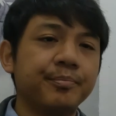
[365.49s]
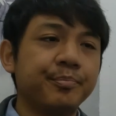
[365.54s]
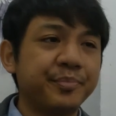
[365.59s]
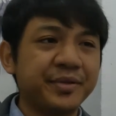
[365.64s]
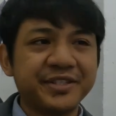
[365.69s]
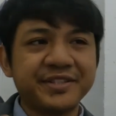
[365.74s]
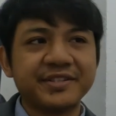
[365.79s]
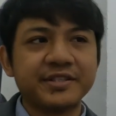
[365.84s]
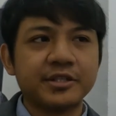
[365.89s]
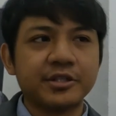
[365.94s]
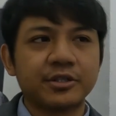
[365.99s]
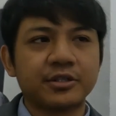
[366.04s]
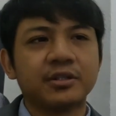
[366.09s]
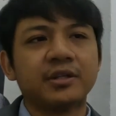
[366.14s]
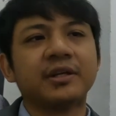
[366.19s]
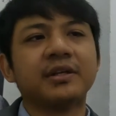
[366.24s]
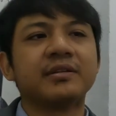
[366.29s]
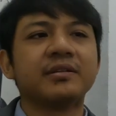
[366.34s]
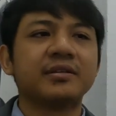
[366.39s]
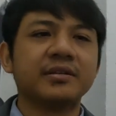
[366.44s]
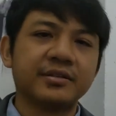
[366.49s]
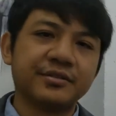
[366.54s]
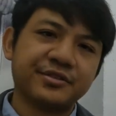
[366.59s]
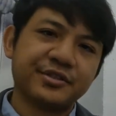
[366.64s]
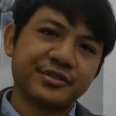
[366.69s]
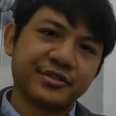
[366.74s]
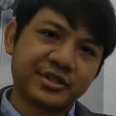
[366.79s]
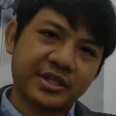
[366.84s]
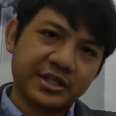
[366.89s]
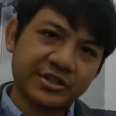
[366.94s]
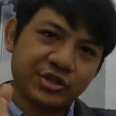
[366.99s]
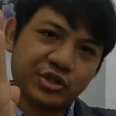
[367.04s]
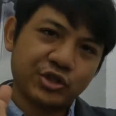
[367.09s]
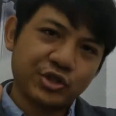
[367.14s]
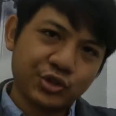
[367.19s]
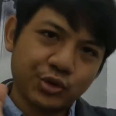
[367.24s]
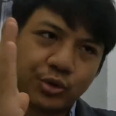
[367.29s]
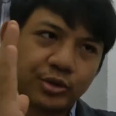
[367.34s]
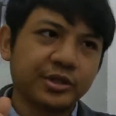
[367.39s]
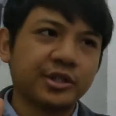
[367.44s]
busier, and it just gets
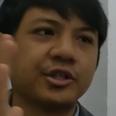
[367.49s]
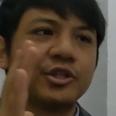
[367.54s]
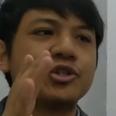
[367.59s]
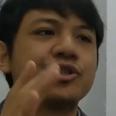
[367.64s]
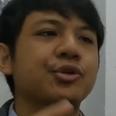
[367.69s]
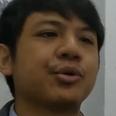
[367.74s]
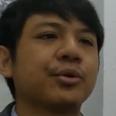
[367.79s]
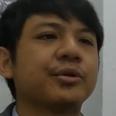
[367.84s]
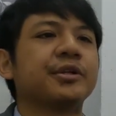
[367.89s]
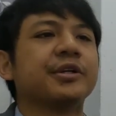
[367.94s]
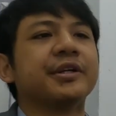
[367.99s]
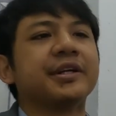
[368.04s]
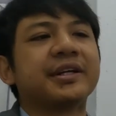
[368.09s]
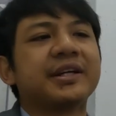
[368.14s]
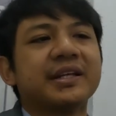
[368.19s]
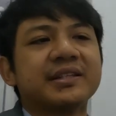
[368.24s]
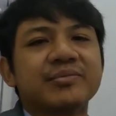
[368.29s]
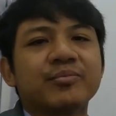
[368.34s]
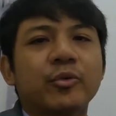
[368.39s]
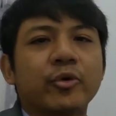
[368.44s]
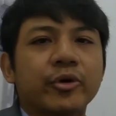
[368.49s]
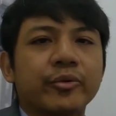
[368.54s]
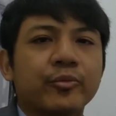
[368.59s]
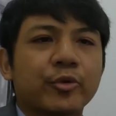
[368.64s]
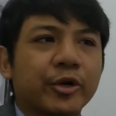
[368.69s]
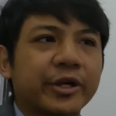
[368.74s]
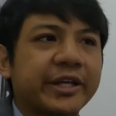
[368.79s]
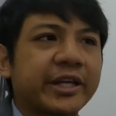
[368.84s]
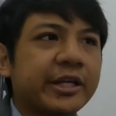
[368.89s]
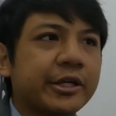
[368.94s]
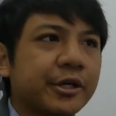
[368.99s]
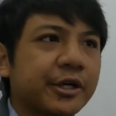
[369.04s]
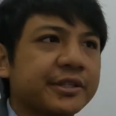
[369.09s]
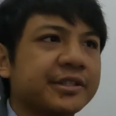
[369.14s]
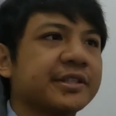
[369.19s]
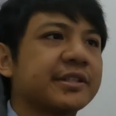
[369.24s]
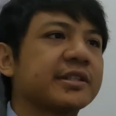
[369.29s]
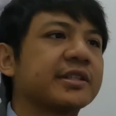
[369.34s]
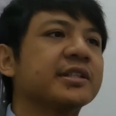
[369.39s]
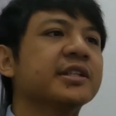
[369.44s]
shorter and shorter. It gets more and more
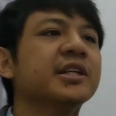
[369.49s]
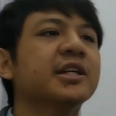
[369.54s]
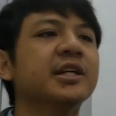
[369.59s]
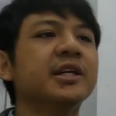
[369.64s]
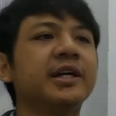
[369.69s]
chaotic.